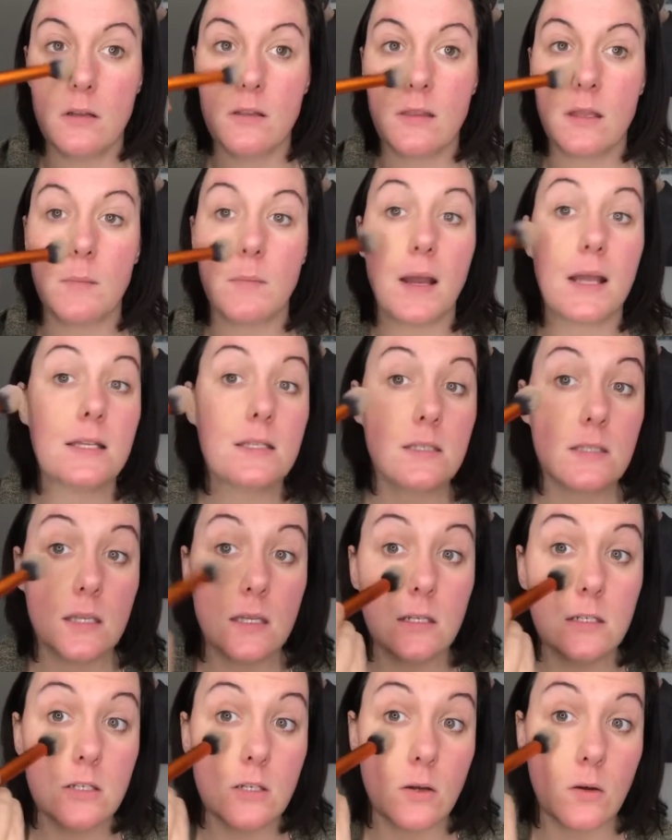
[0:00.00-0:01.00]
than my
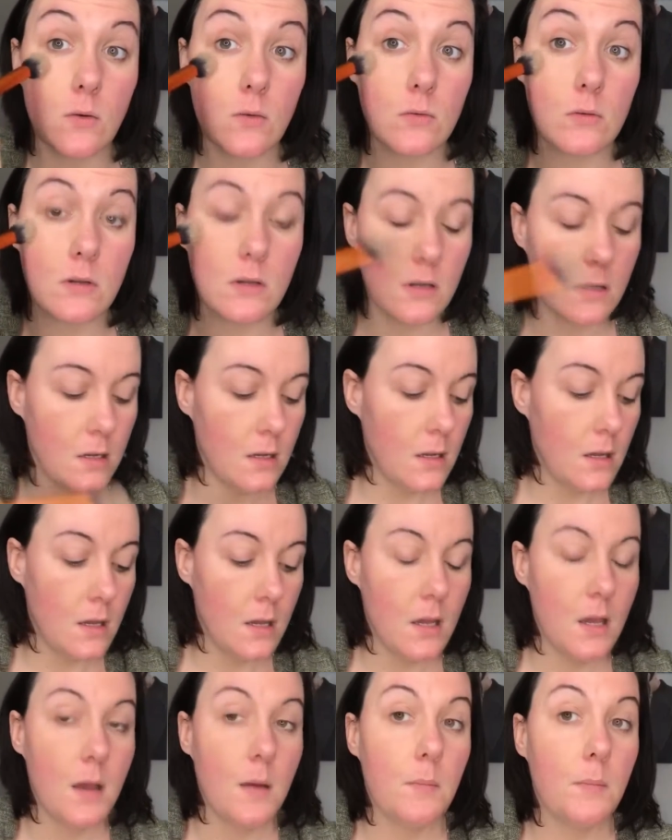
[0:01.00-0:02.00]
skin tone,
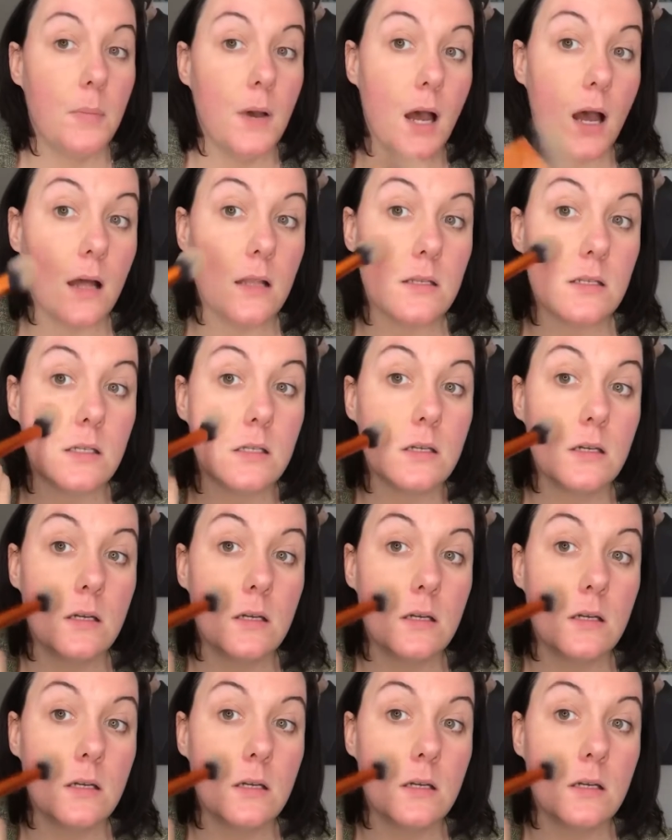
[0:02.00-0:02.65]
but